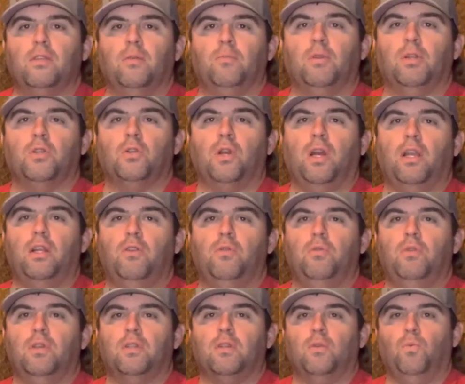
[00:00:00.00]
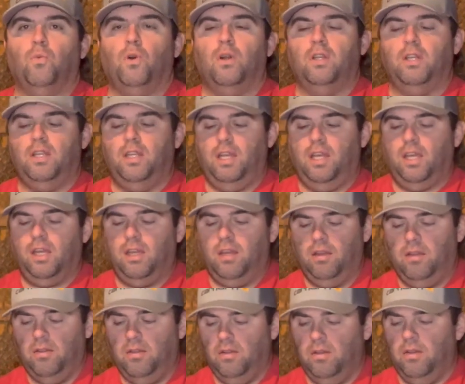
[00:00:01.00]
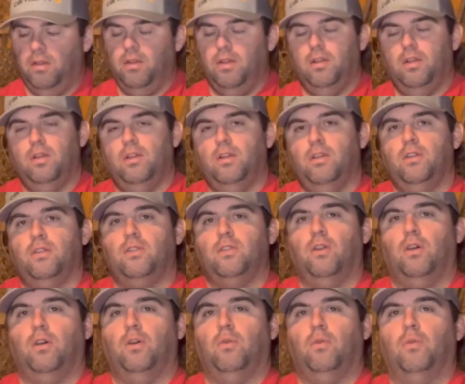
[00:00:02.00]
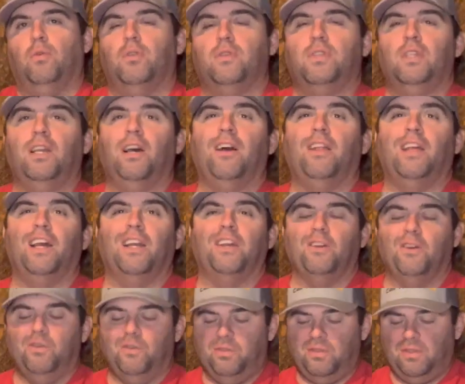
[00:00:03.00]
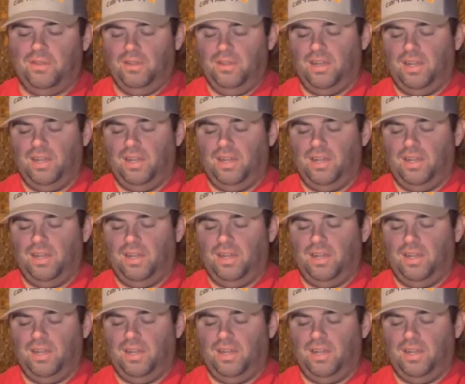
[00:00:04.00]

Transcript: I'm going to try to do this in one take, so we'll see how that goes.